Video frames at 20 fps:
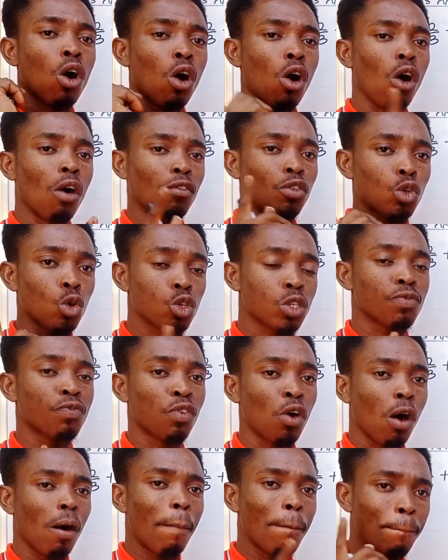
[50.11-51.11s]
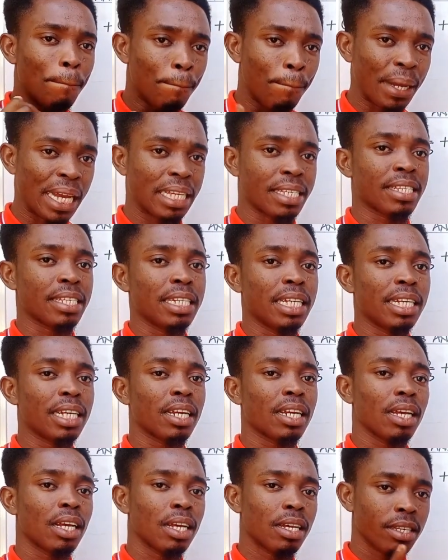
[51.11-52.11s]
of those four
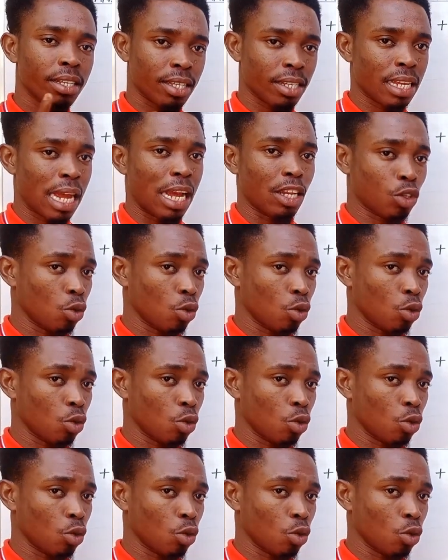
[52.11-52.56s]
basic signs.